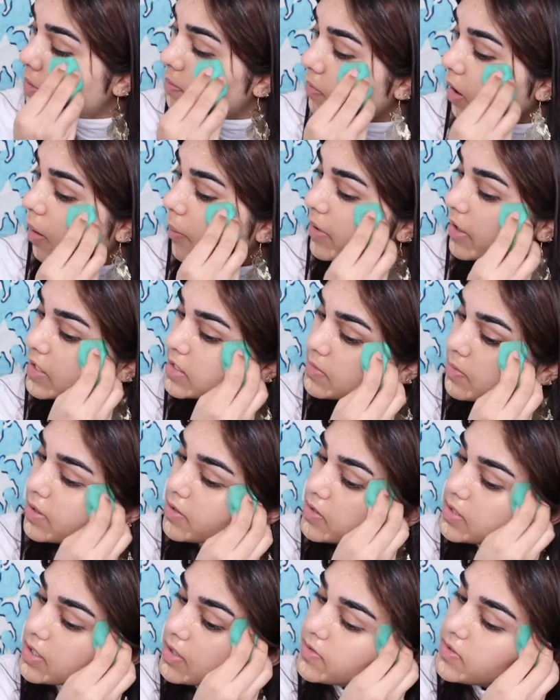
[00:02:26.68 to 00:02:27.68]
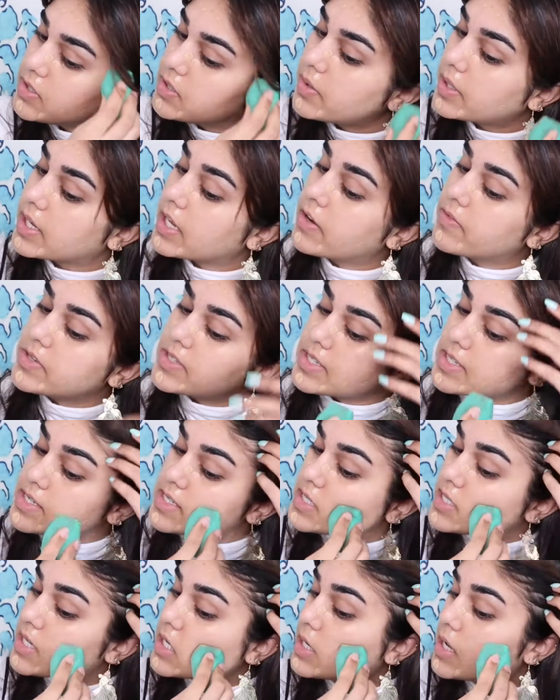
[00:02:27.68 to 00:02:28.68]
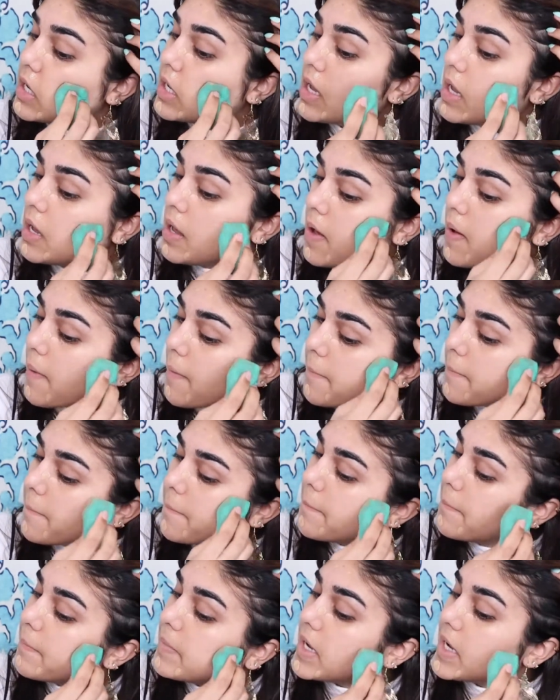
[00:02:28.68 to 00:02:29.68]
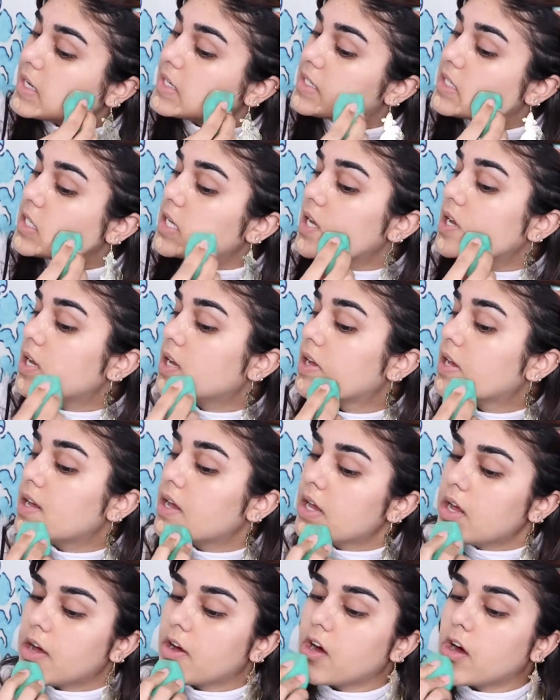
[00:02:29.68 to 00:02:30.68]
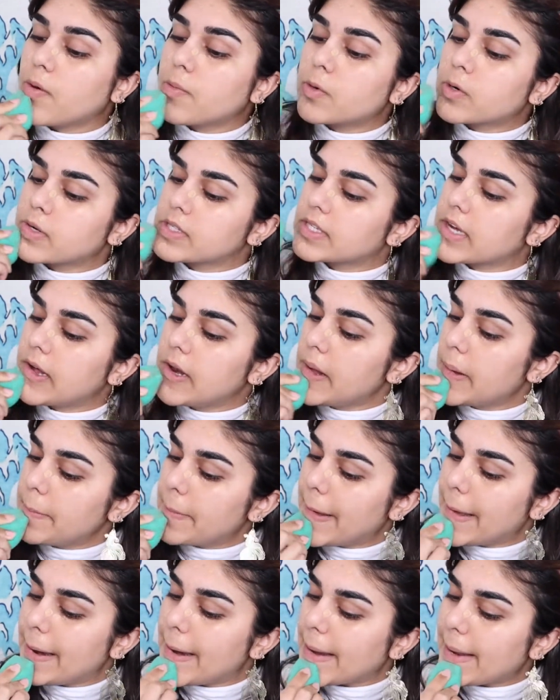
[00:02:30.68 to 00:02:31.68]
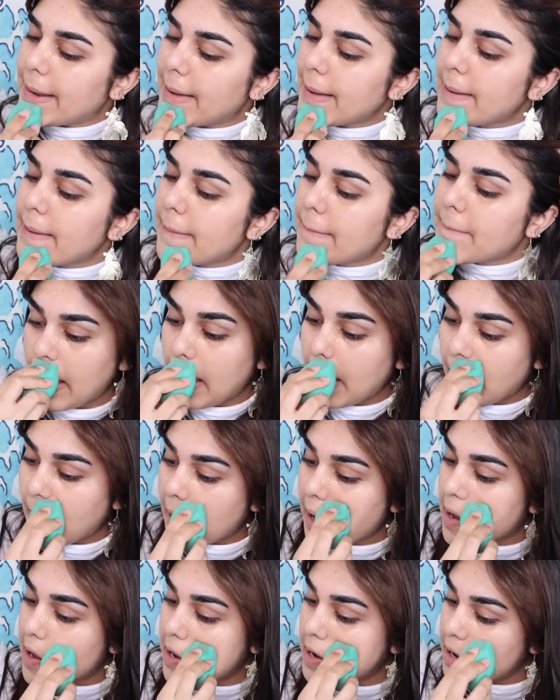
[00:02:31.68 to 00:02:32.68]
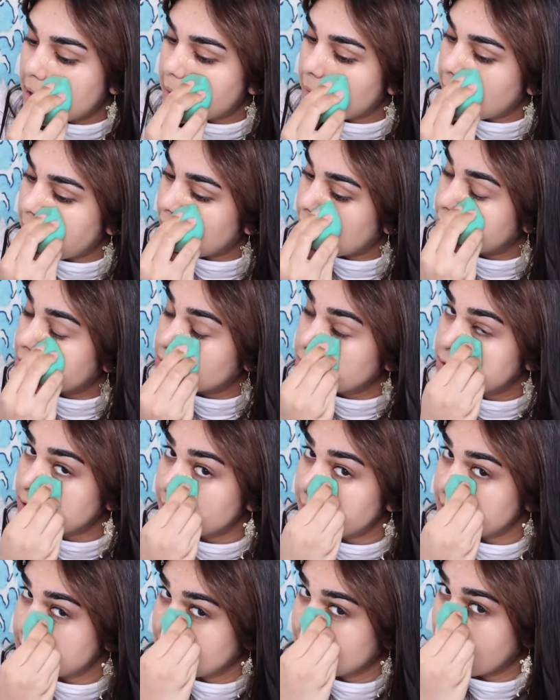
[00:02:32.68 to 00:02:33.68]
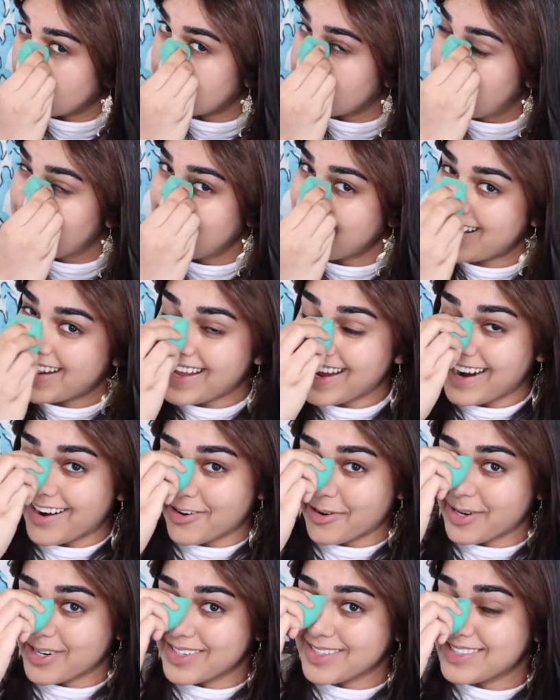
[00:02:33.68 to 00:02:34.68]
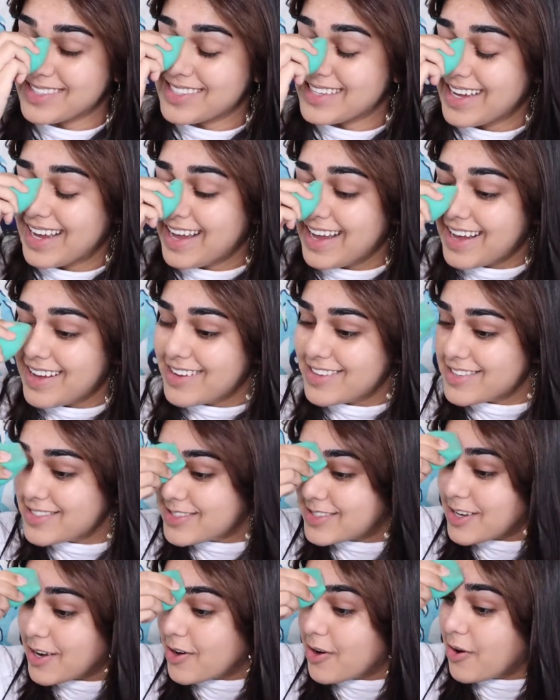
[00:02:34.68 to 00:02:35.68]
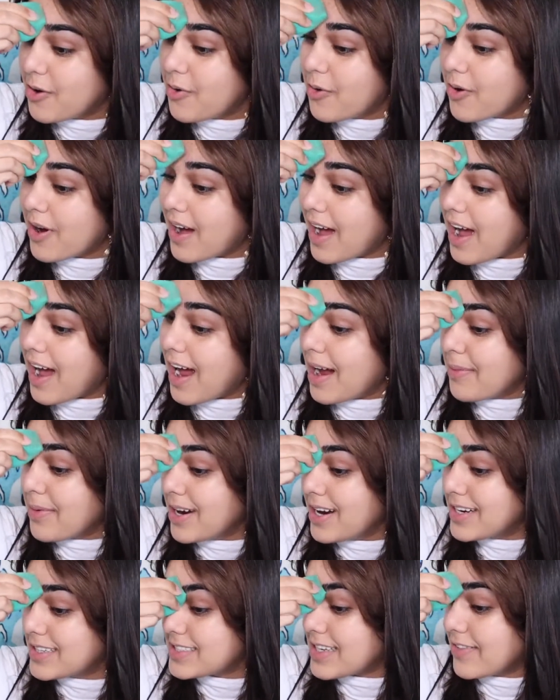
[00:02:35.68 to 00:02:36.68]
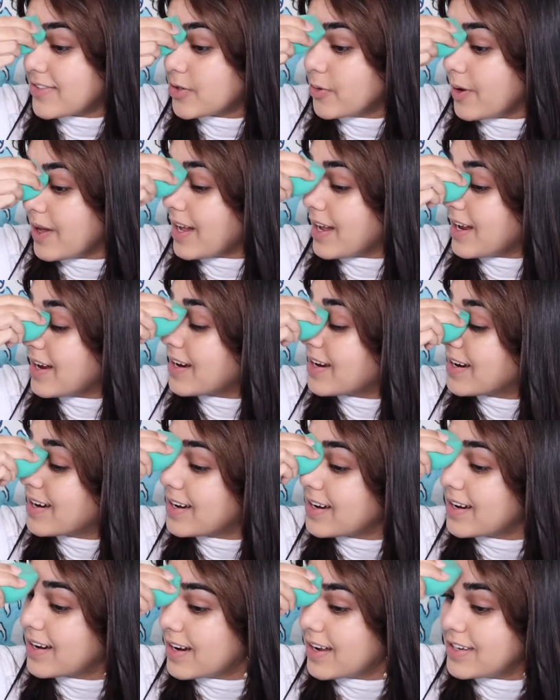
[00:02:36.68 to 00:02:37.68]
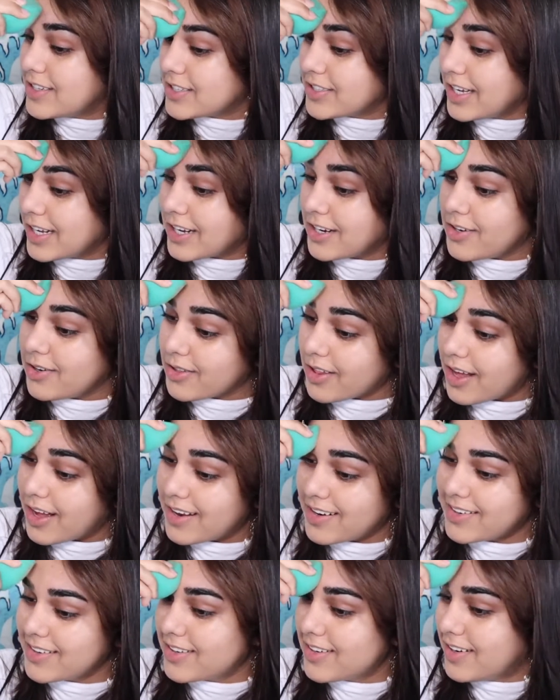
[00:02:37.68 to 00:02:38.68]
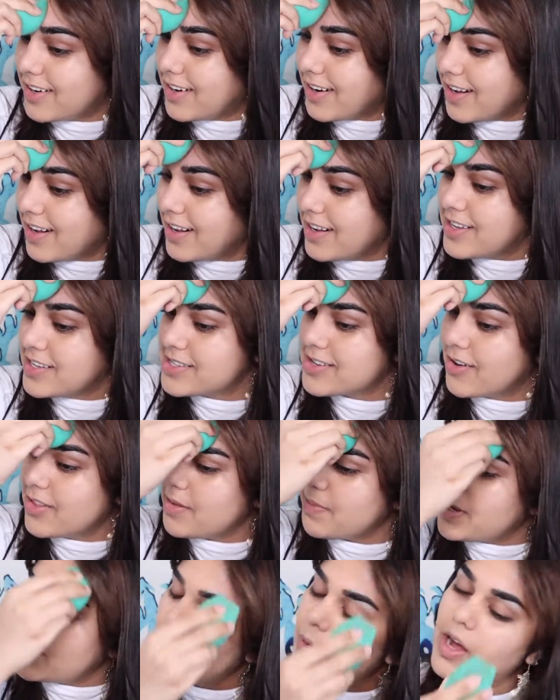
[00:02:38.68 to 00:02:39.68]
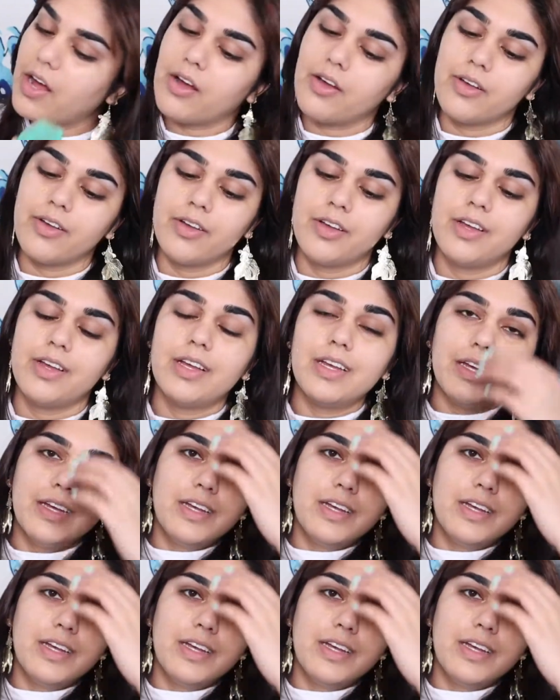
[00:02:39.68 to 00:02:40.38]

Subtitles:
probably get some other stuff too. I can't resist. But homegirl's got no money and my internship isn't giving me any hours. So I'm gonna just have to wait until I can do that. So in the meanwhile,